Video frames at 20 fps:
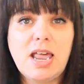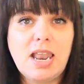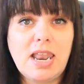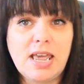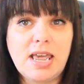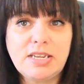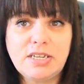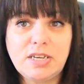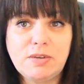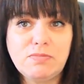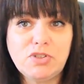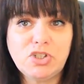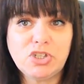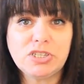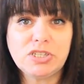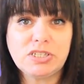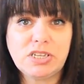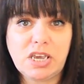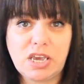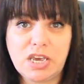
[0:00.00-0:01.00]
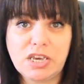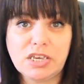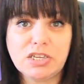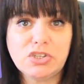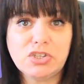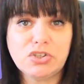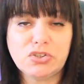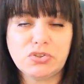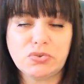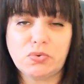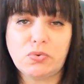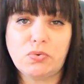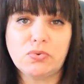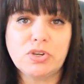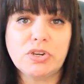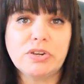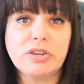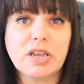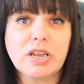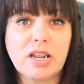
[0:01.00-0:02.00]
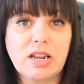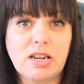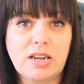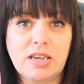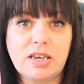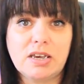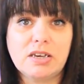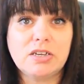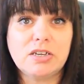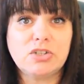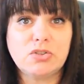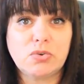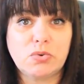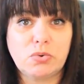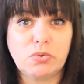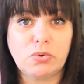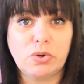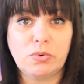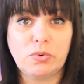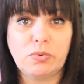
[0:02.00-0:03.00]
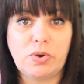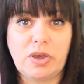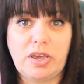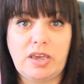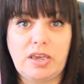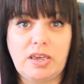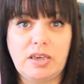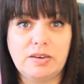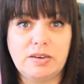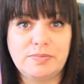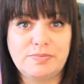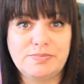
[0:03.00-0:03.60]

Let him just take his sword and clear it all away.